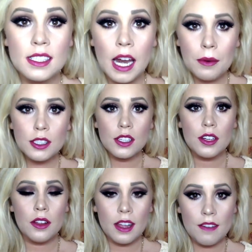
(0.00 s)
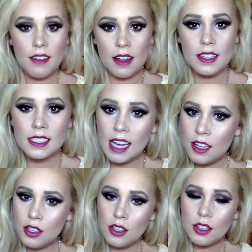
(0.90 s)
Today we're just gonna do like a
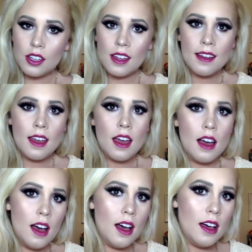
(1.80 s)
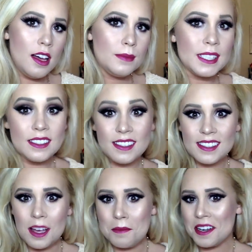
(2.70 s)
Valentine look, since
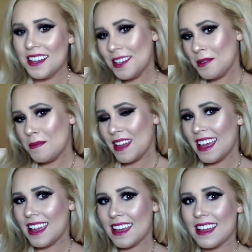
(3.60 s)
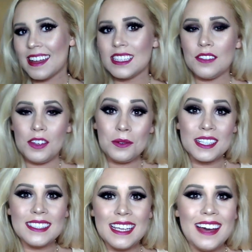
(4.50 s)
it's coming up. And if you
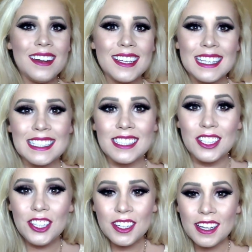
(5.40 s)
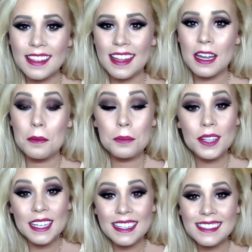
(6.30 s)
want to see how to get this look, then
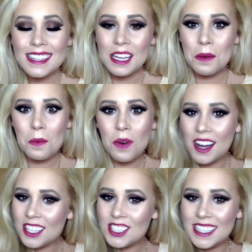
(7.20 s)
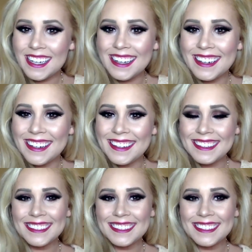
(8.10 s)
please keep watching.